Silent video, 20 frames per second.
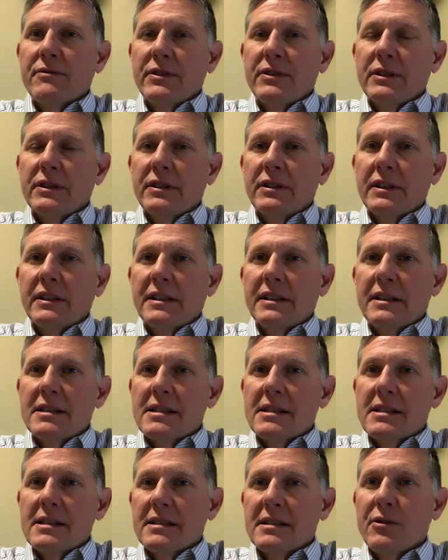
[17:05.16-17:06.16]
feel that this
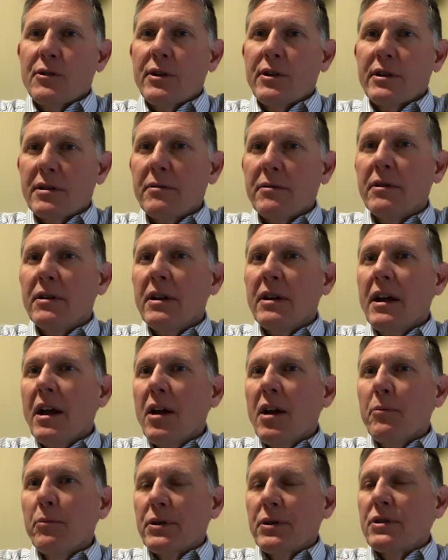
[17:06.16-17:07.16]
is going to
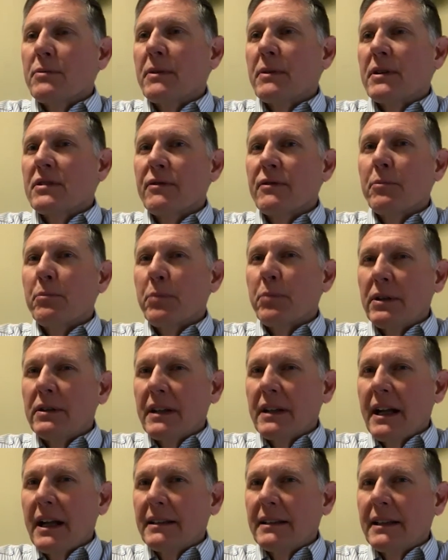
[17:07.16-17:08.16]
put too much of a burden
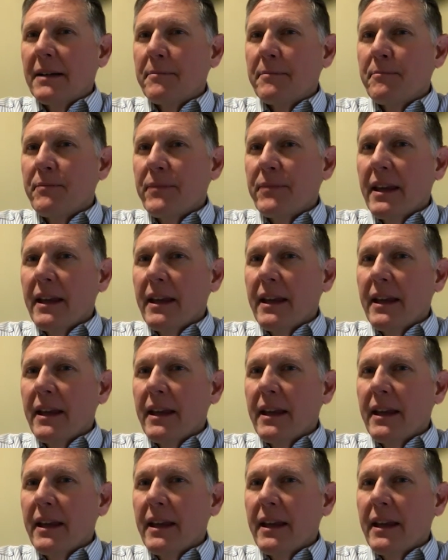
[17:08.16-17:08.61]
on them.